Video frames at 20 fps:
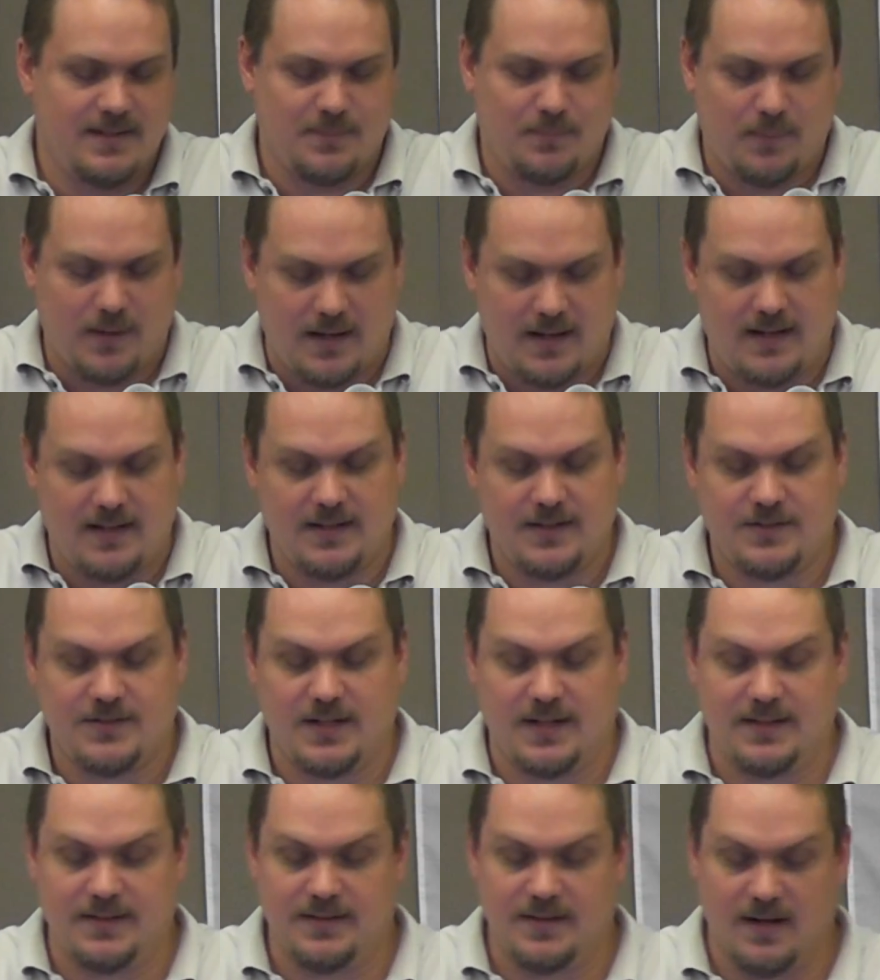You're
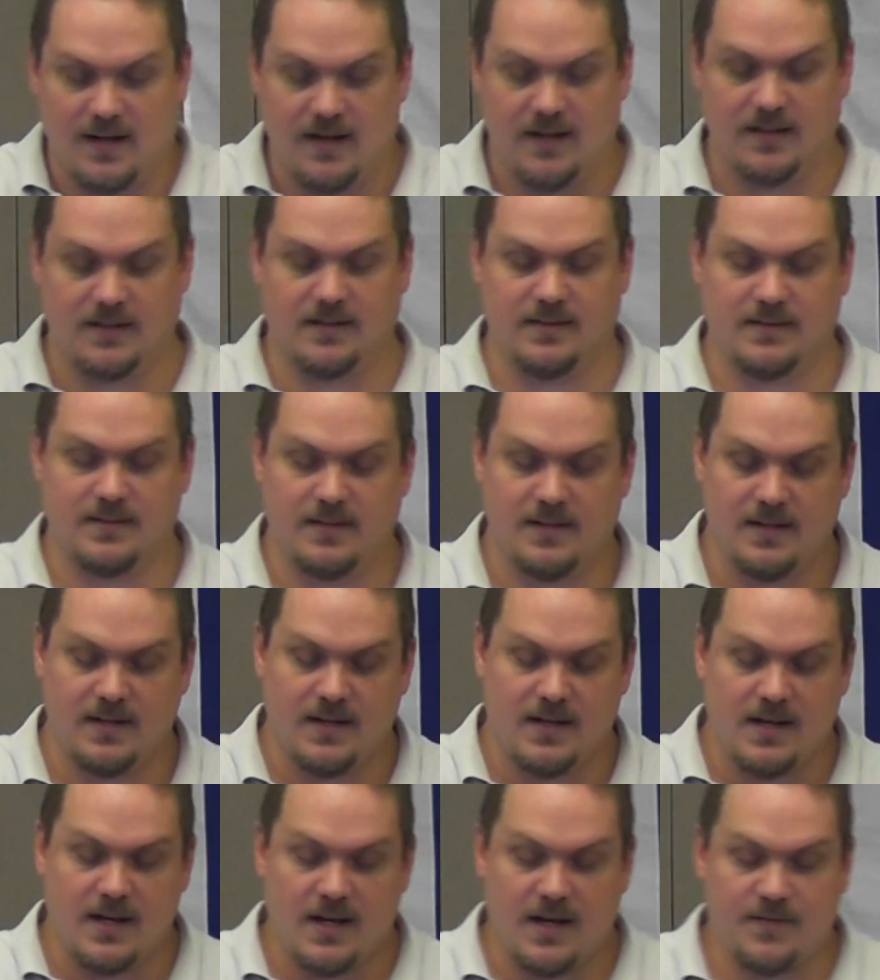polishing dung.
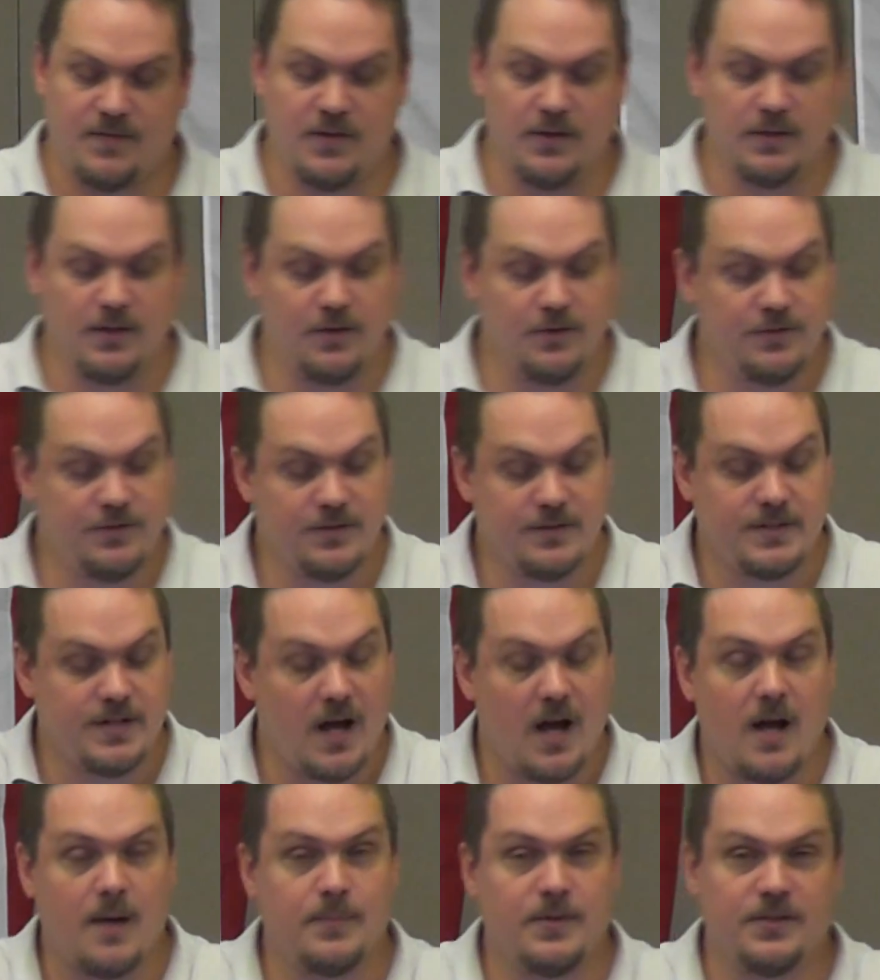If you lose your
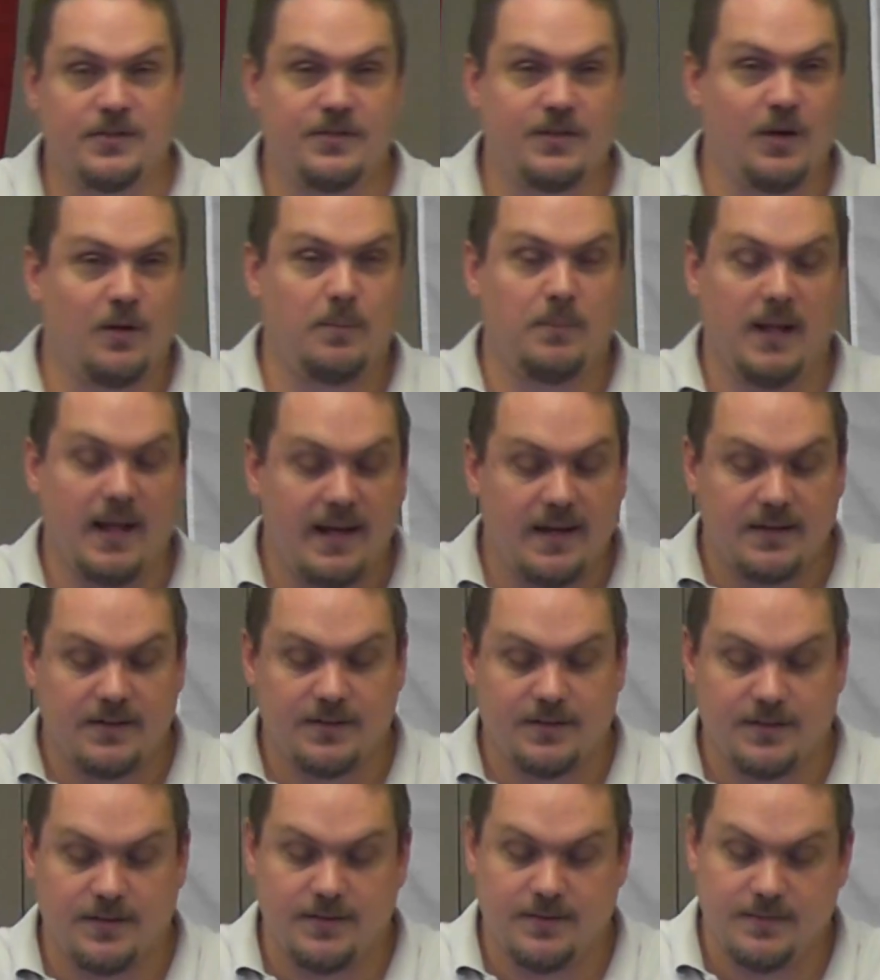job, you're still
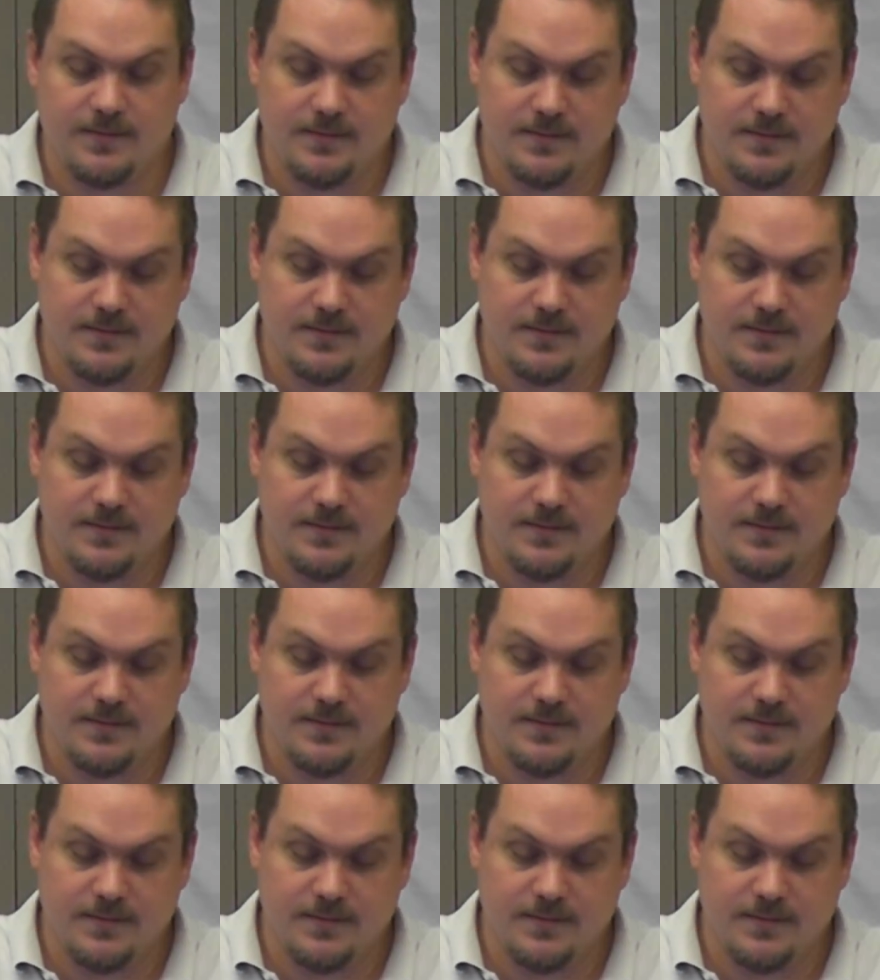blessed.